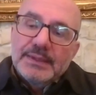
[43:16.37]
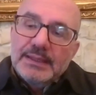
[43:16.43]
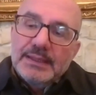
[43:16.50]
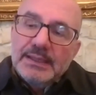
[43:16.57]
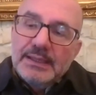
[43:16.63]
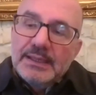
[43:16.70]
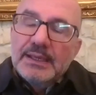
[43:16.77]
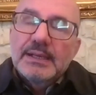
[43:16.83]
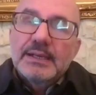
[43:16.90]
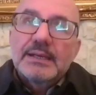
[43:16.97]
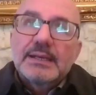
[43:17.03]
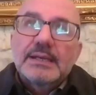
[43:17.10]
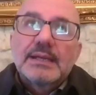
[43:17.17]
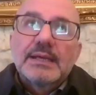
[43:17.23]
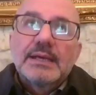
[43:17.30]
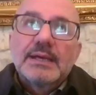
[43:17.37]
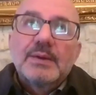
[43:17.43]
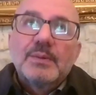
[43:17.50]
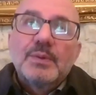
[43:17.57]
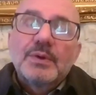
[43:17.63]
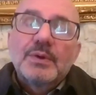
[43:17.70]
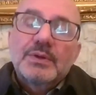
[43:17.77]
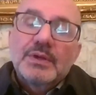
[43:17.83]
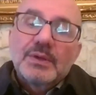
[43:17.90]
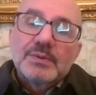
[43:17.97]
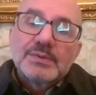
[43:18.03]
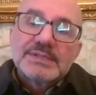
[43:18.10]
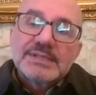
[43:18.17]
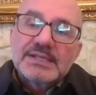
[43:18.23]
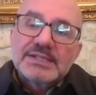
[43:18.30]
here. Working on
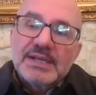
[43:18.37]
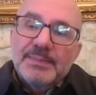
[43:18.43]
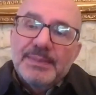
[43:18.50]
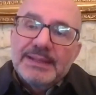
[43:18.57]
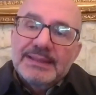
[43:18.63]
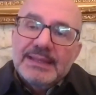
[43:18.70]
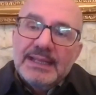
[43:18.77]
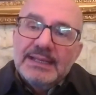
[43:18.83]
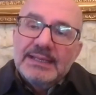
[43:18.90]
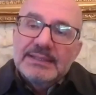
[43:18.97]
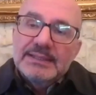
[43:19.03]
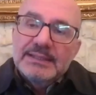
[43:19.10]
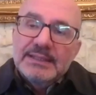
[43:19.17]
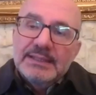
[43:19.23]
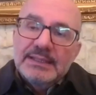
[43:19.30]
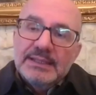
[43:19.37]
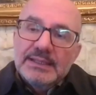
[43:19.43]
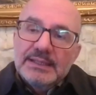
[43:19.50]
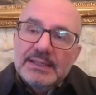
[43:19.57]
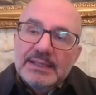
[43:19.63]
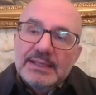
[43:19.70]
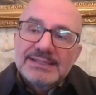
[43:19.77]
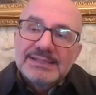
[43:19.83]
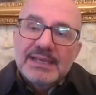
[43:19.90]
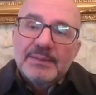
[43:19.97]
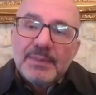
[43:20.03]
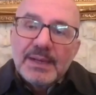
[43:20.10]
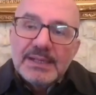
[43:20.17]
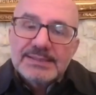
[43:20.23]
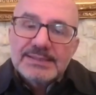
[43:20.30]
such a mentality is a
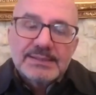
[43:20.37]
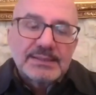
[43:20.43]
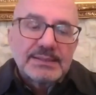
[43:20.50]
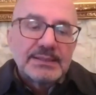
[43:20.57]
must